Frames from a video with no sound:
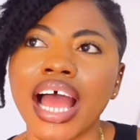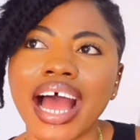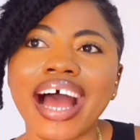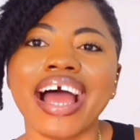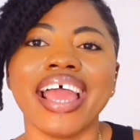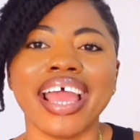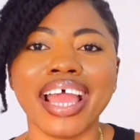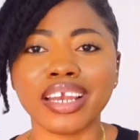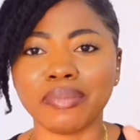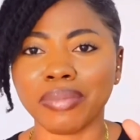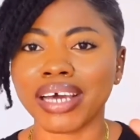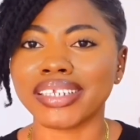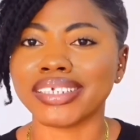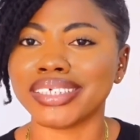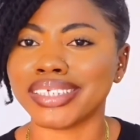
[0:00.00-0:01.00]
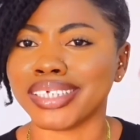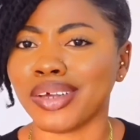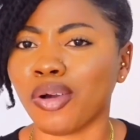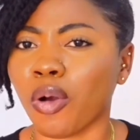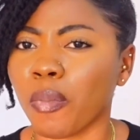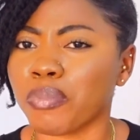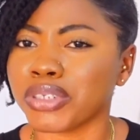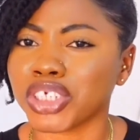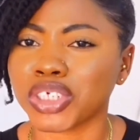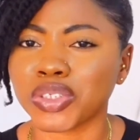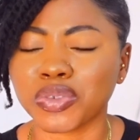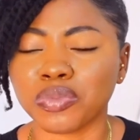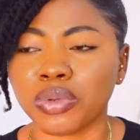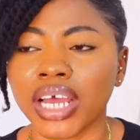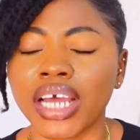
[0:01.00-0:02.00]
I heard about this thing called pitching
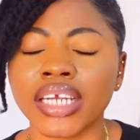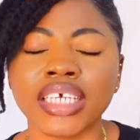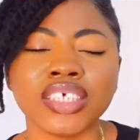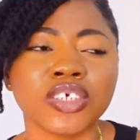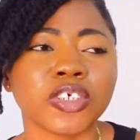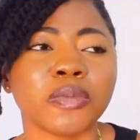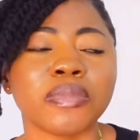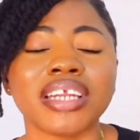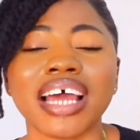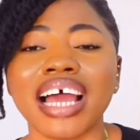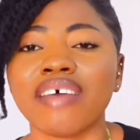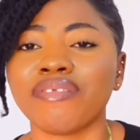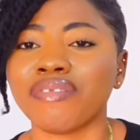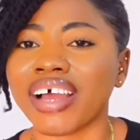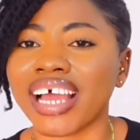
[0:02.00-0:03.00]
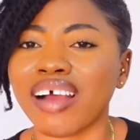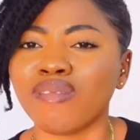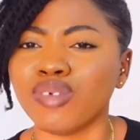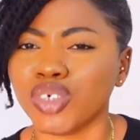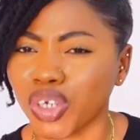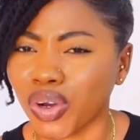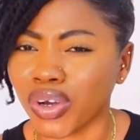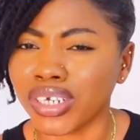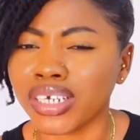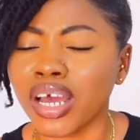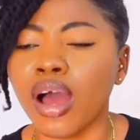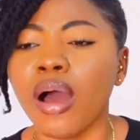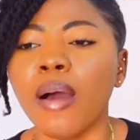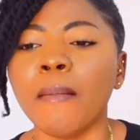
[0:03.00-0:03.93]
to brand, it's not something I have done,